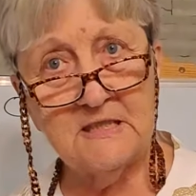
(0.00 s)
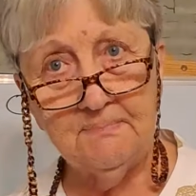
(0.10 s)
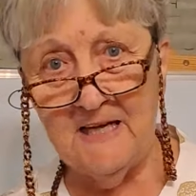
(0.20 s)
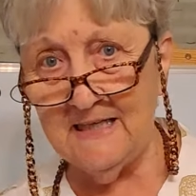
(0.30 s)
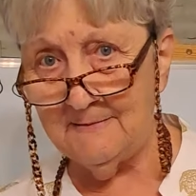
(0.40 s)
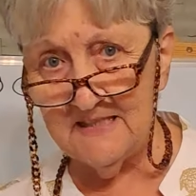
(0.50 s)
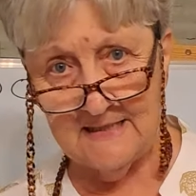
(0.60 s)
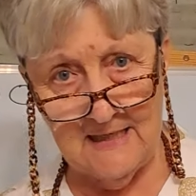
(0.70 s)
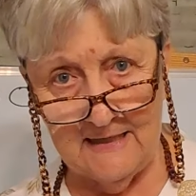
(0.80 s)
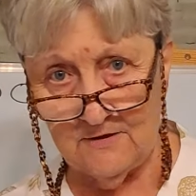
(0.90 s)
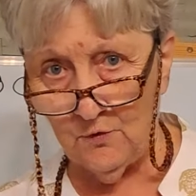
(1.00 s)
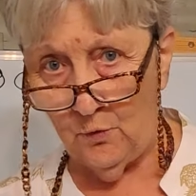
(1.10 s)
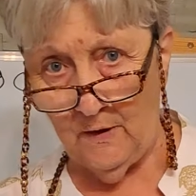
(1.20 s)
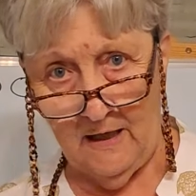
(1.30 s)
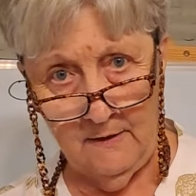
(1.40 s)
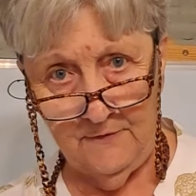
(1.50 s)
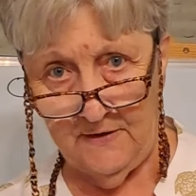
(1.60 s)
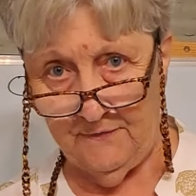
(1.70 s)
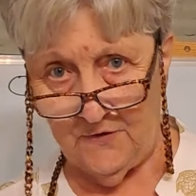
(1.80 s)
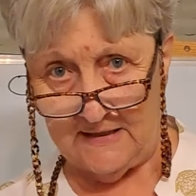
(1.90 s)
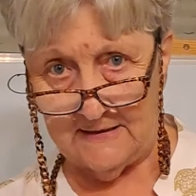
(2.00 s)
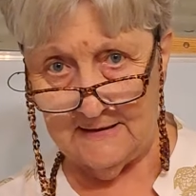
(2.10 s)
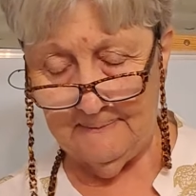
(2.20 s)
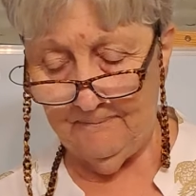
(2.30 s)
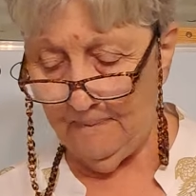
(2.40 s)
spelling mistakes all over the front.